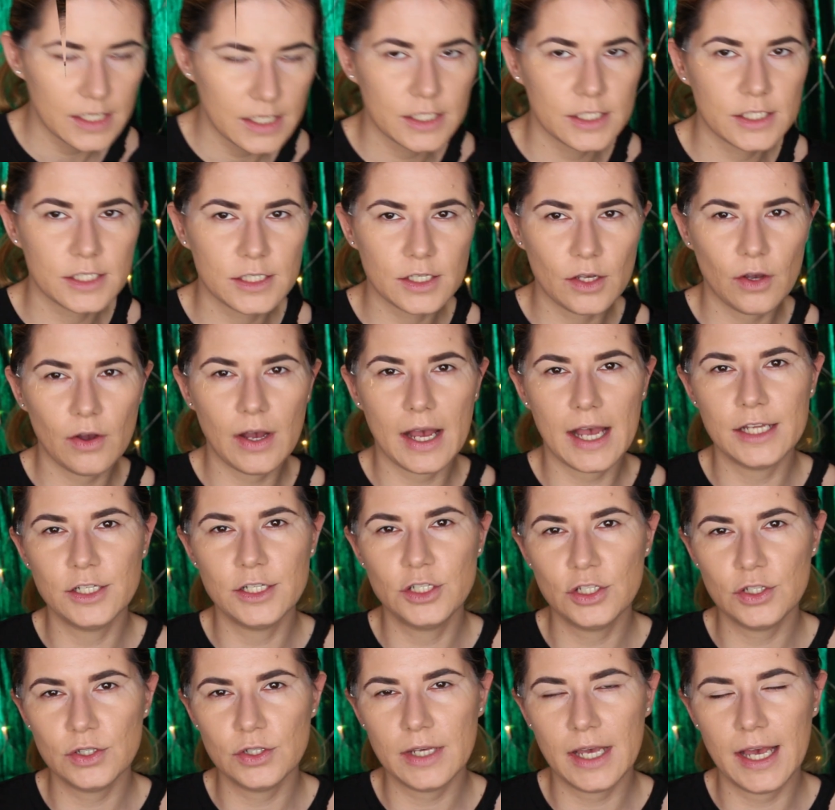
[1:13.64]
So I
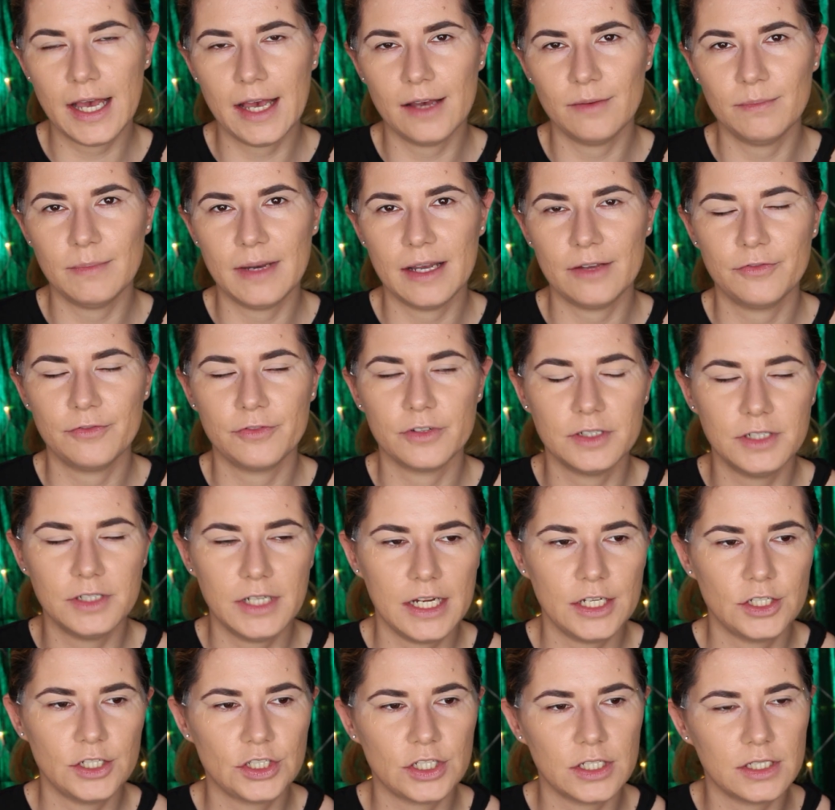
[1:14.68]
do have my
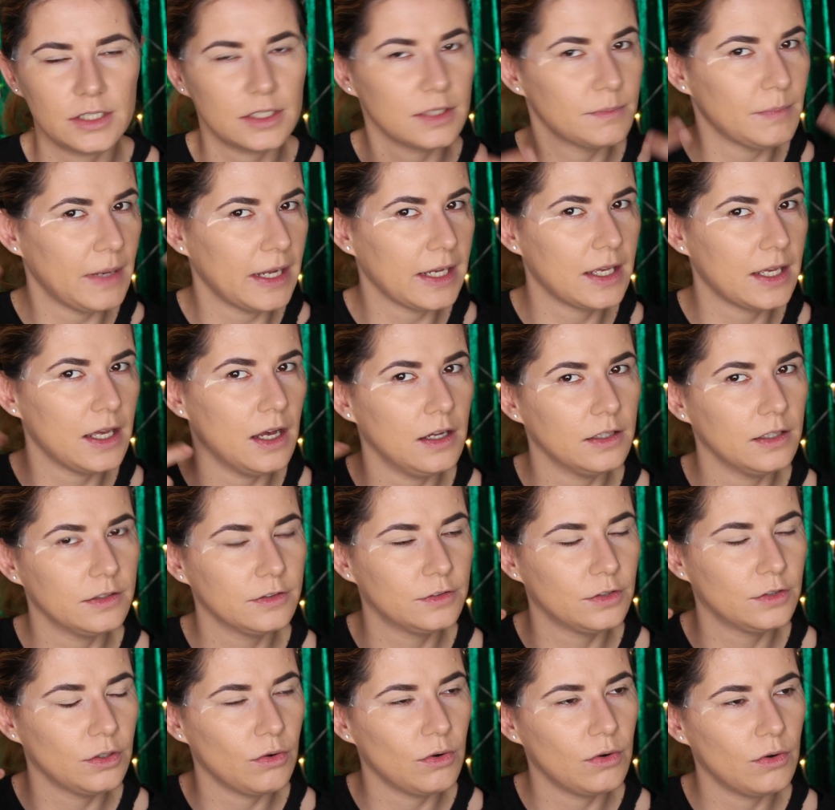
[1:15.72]
foundation, my
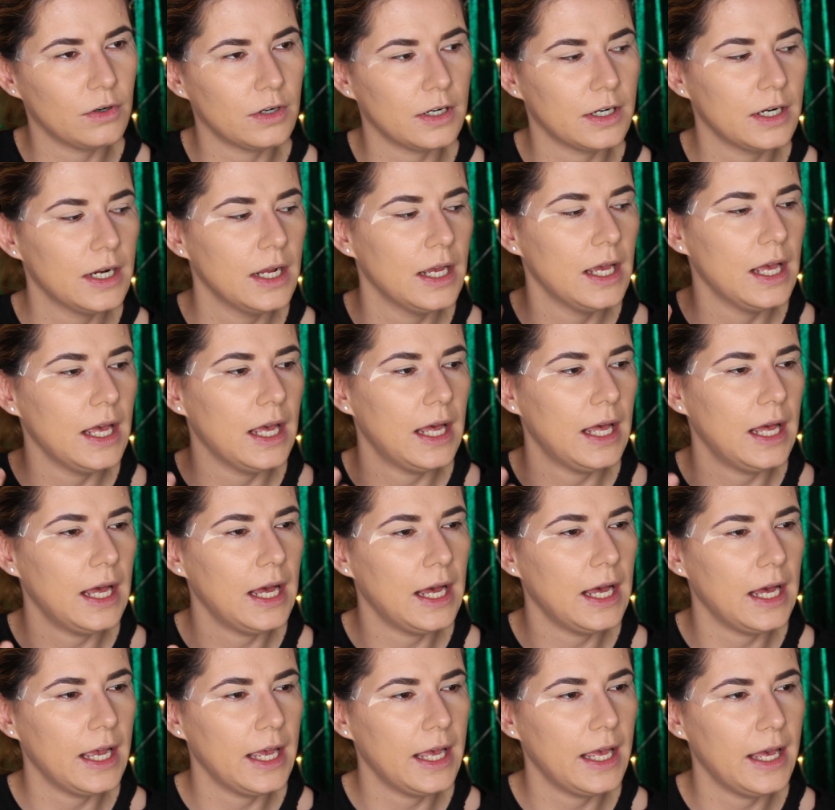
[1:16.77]
contour,
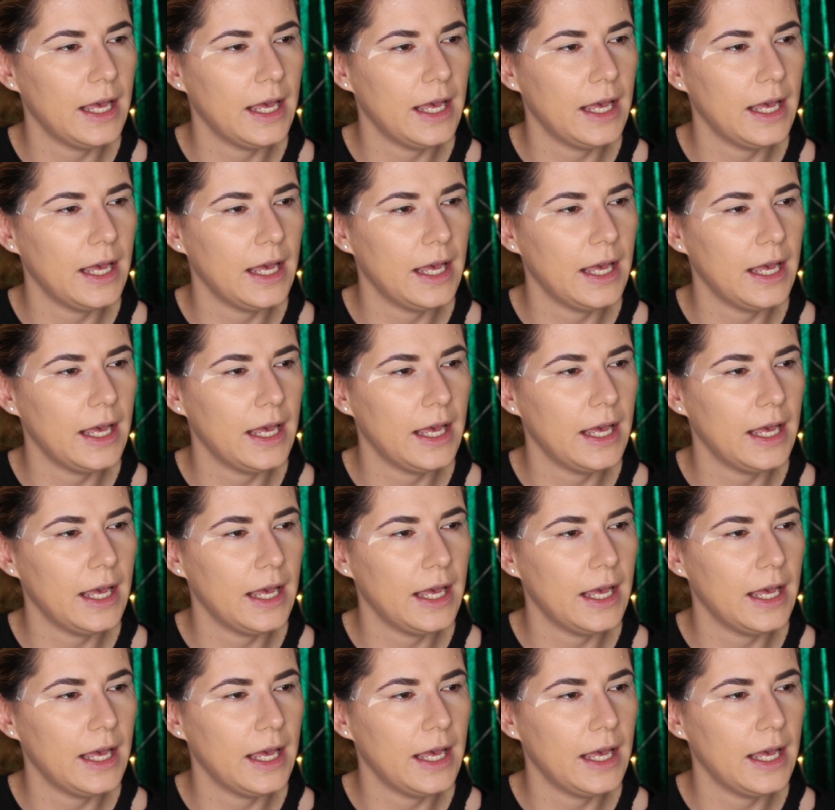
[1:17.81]
I